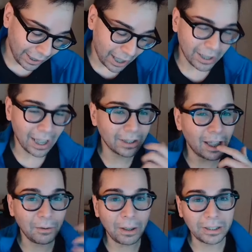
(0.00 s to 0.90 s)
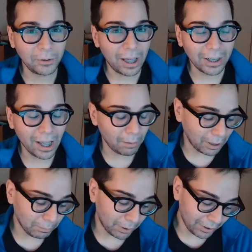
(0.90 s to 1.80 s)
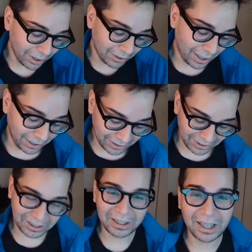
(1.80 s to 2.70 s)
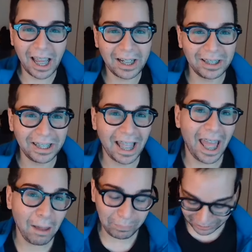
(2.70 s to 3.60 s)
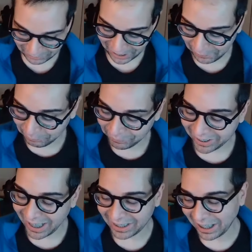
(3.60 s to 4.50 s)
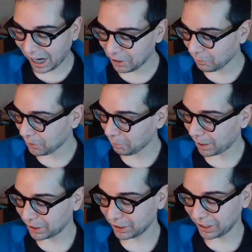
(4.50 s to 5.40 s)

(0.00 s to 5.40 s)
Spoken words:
I guess, I'm not saying you had it coming, but that it's the kind of thing that happens, right? And that's kind of where your message